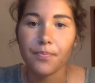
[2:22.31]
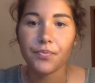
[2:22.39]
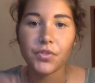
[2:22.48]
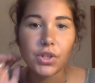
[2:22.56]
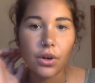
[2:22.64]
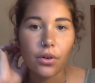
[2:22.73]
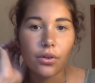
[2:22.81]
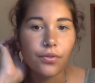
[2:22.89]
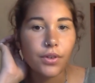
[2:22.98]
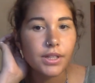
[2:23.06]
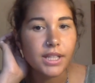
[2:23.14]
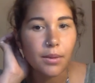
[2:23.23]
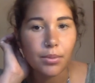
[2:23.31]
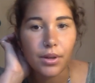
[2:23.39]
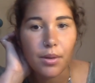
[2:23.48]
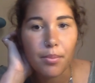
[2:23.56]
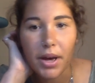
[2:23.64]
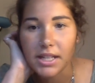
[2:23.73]
So, for example,
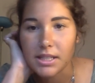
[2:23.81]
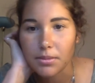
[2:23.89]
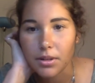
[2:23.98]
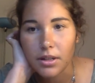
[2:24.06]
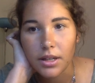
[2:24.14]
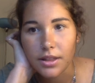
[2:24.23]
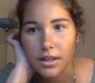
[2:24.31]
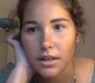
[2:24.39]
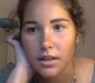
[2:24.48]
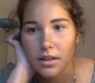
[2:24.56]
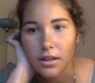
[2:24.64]
in basketball, I think